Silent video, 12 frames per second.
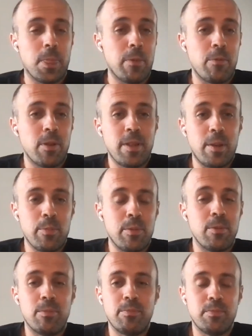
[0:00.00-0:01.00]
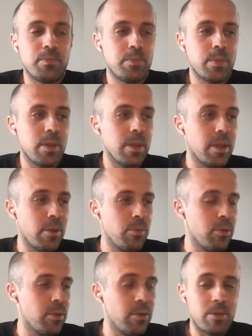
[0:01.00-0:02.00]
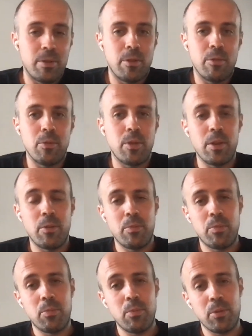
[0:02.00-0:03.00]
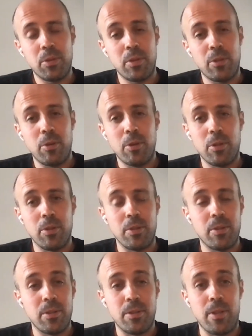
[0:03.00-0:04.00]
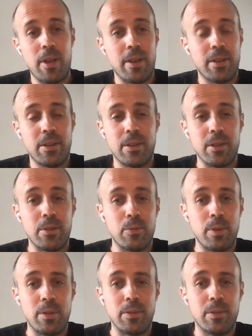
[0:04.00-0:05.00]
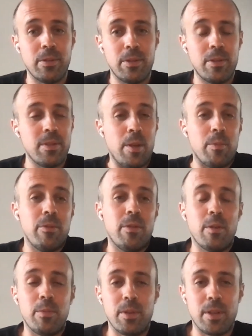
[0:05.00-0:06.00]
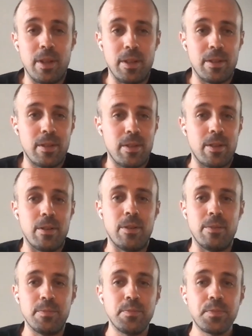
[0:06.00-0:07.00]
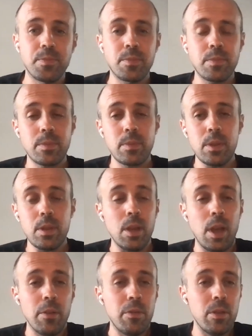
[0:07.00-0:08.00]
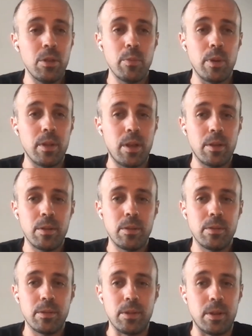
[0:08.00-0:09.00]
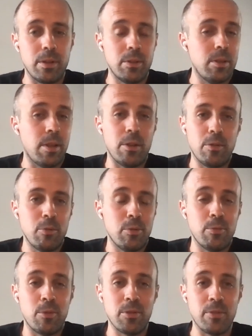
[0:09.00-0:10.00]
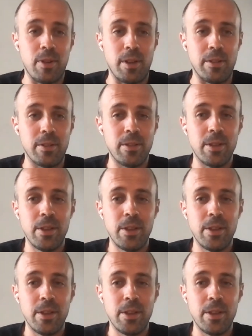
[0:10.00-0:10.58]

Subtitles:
For example, there were situations like when some developer says, "I finished my task. I know it works fine,